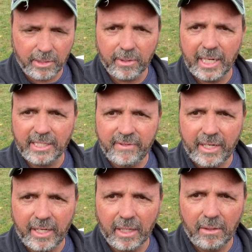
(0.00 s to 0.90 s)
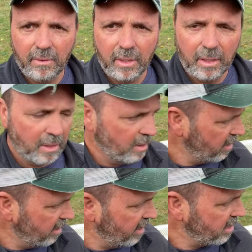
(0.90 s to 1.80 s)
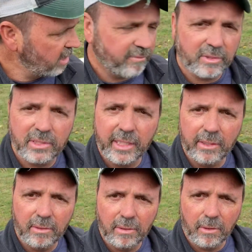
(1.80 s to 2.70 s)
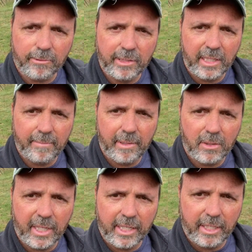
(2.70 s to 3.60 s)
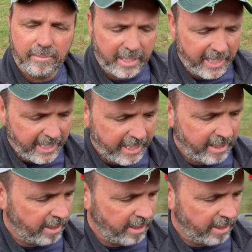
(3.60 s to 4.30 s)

in the last video. That's up for sale. The only reason I bought that Cub Cadet